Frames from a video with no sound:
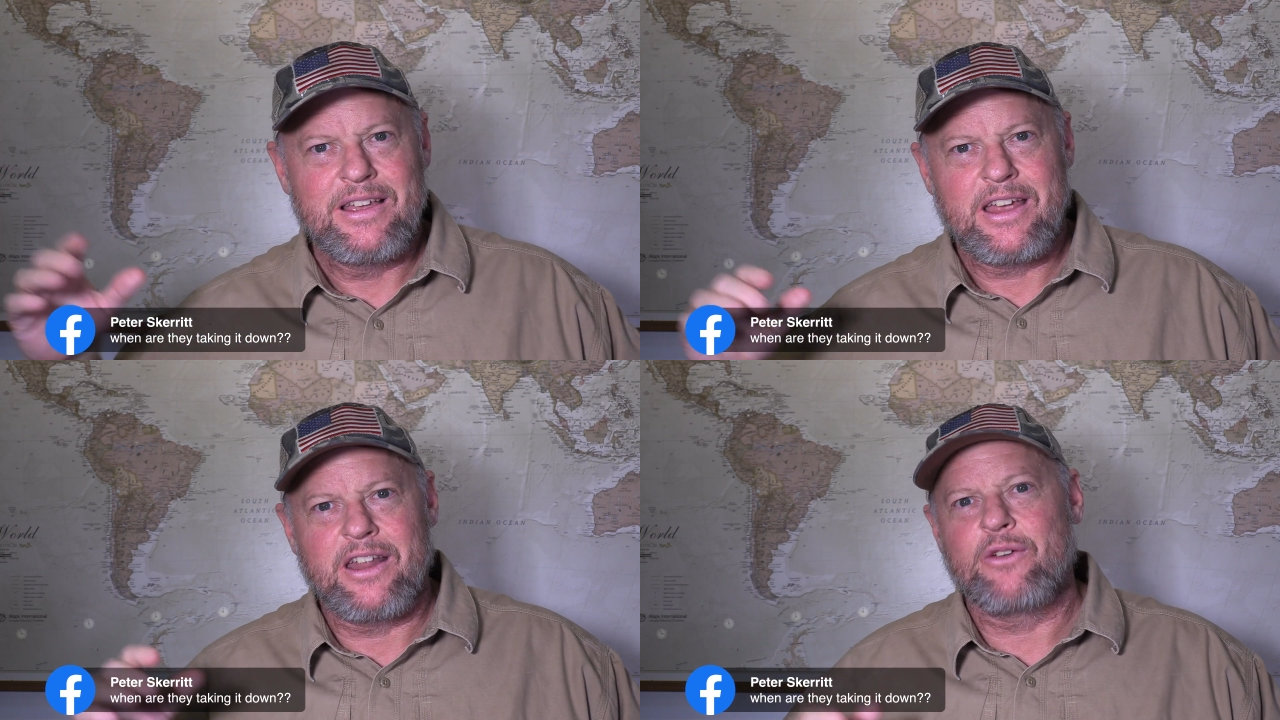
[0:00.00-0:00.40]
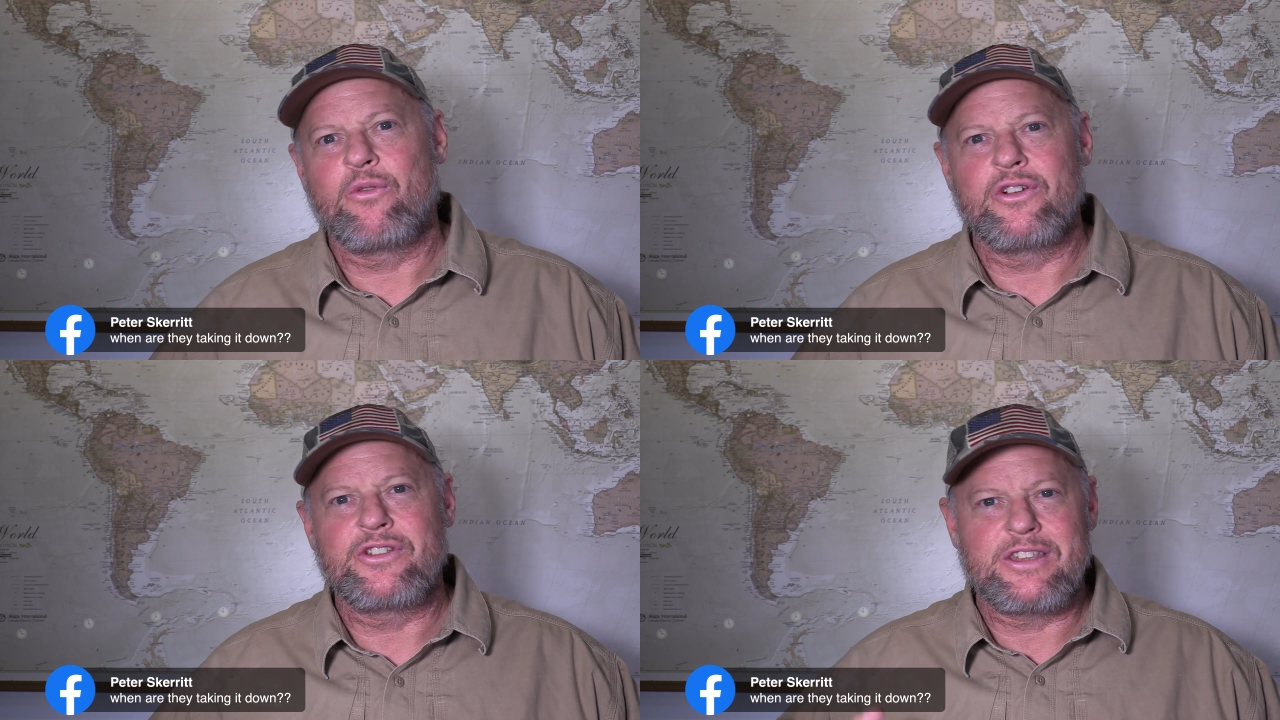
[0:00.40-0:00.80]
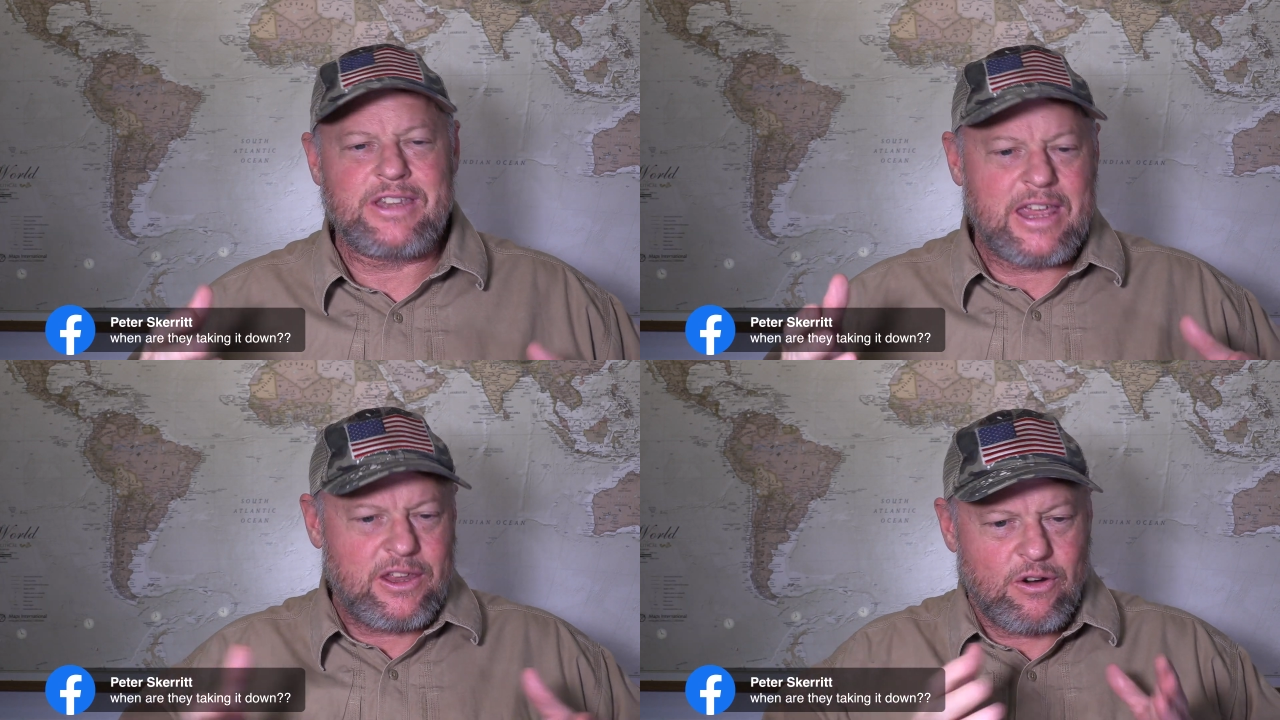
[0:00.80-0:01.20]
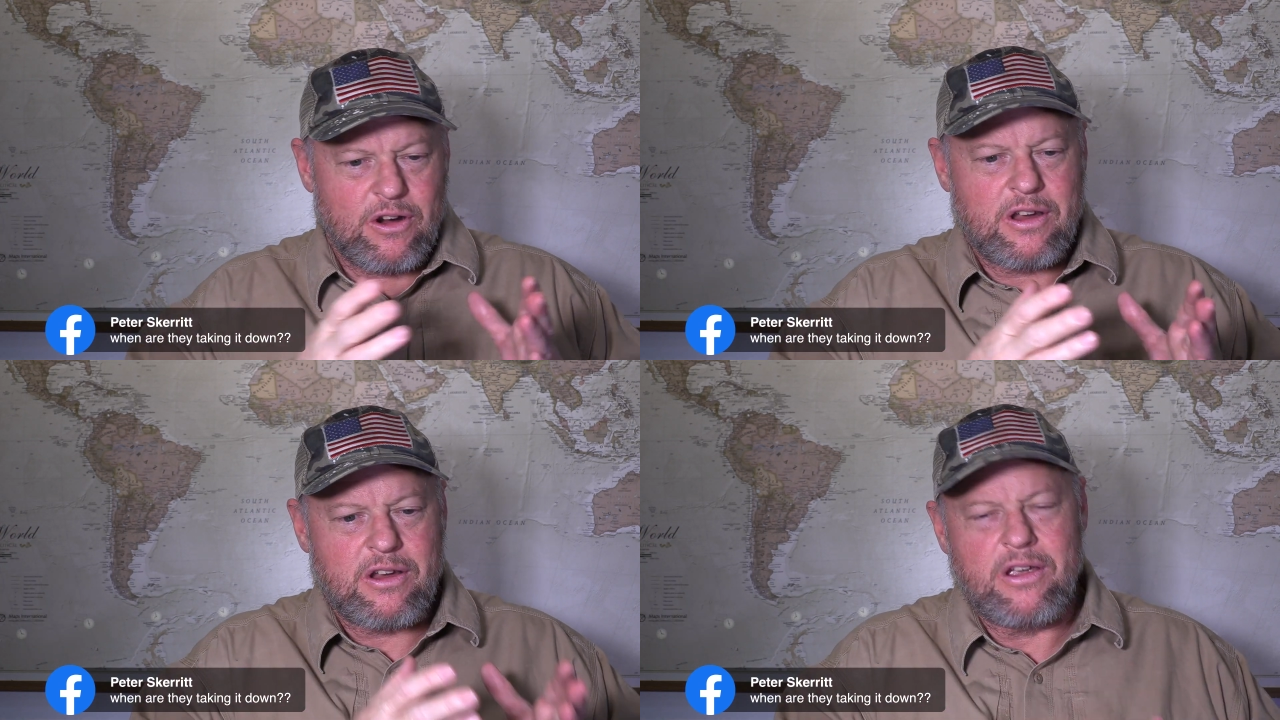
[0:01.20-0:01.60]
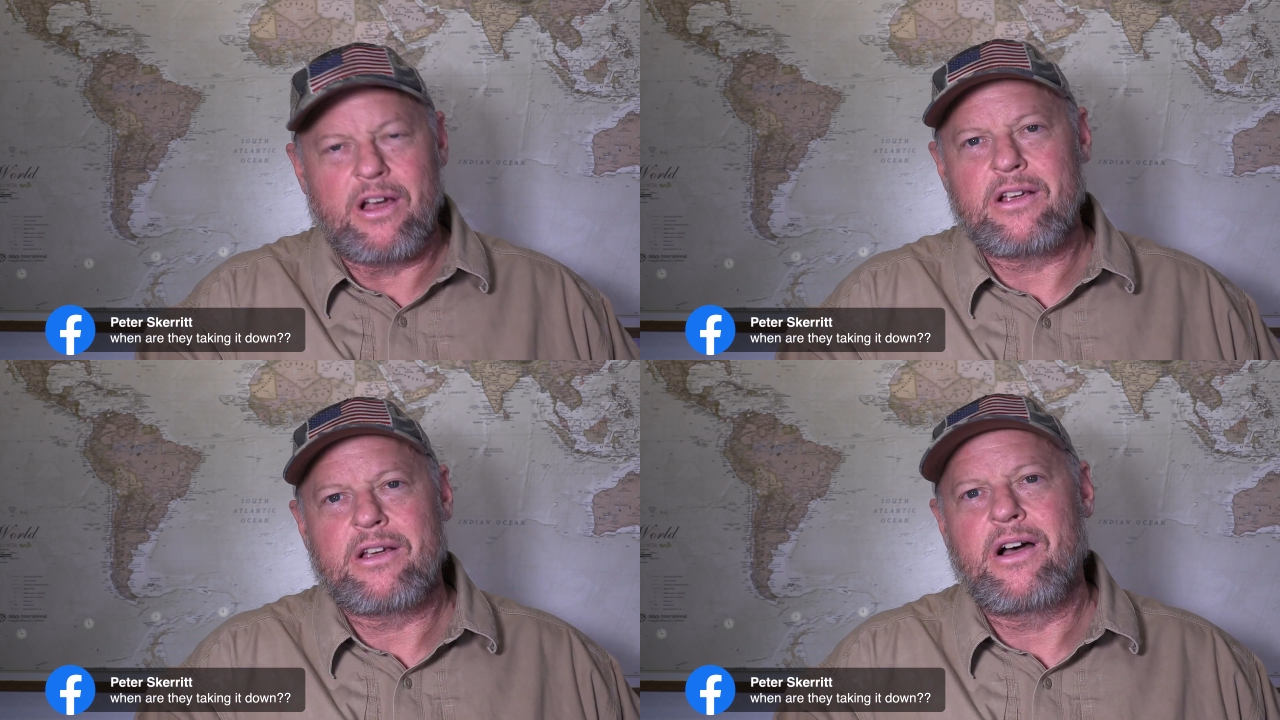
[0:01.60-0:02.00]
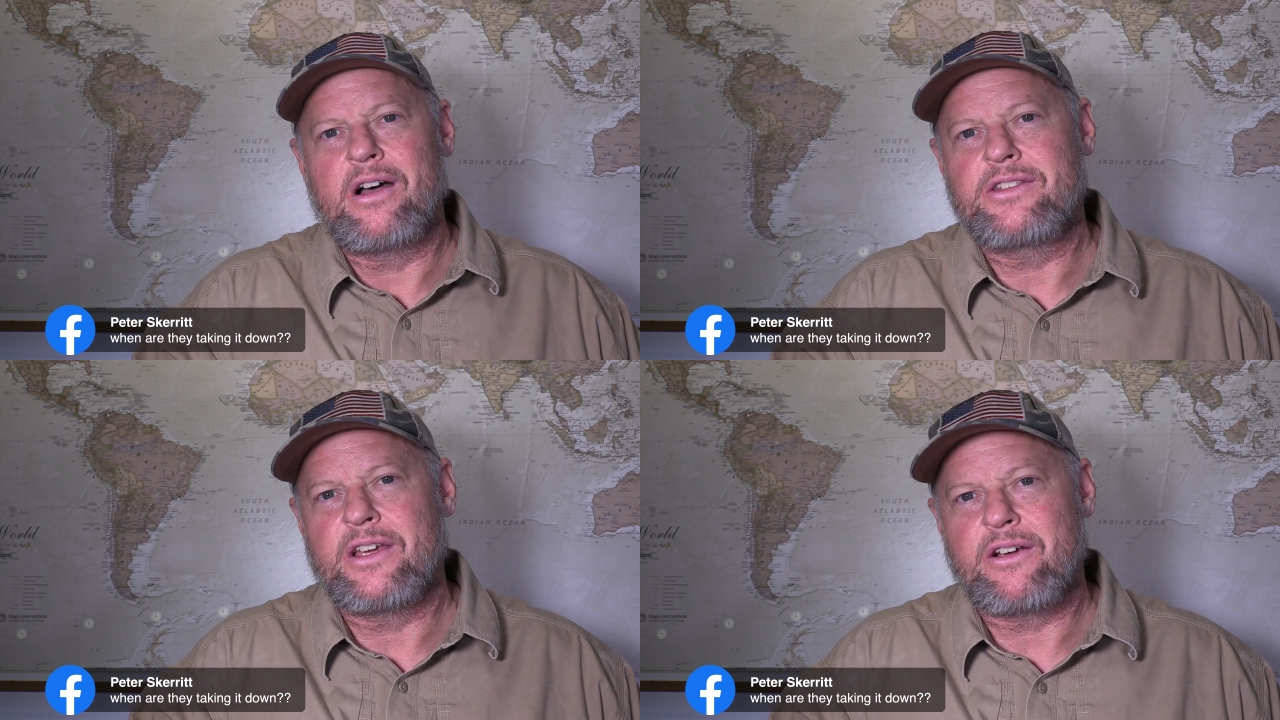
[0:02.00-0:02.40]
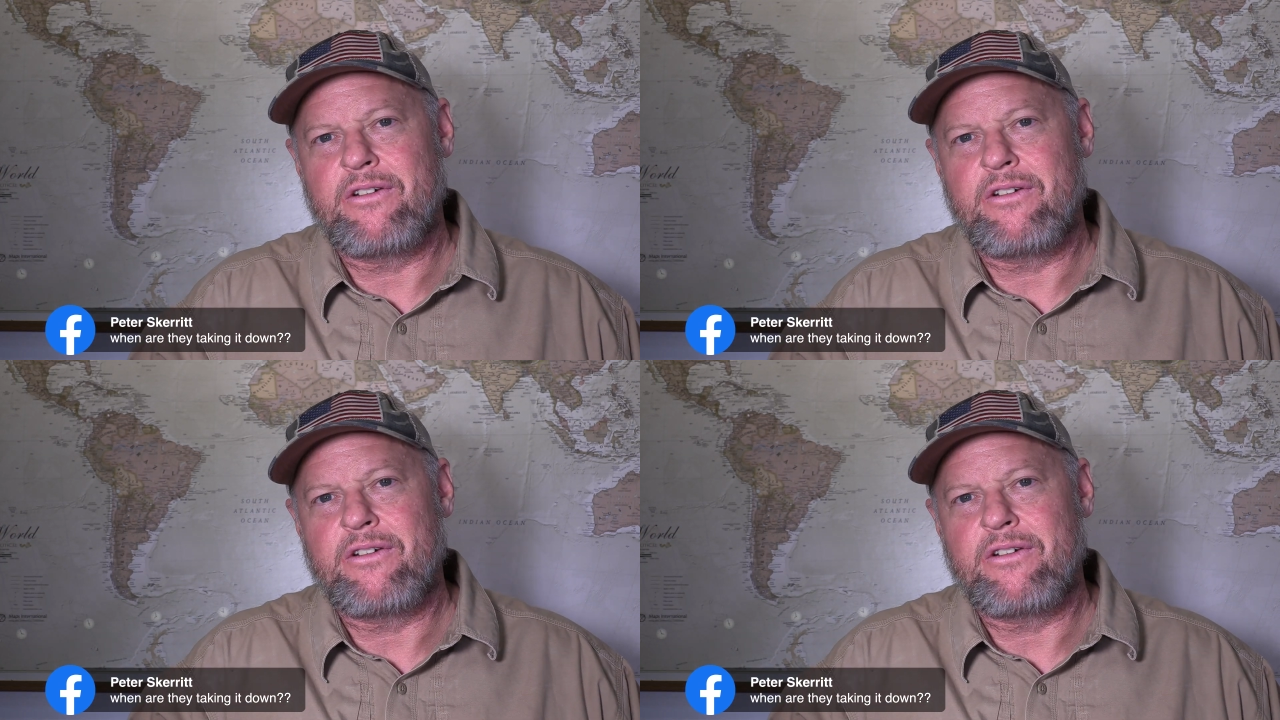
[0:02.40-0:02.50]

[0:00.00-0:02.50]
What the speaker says: In other words, let's say you're a content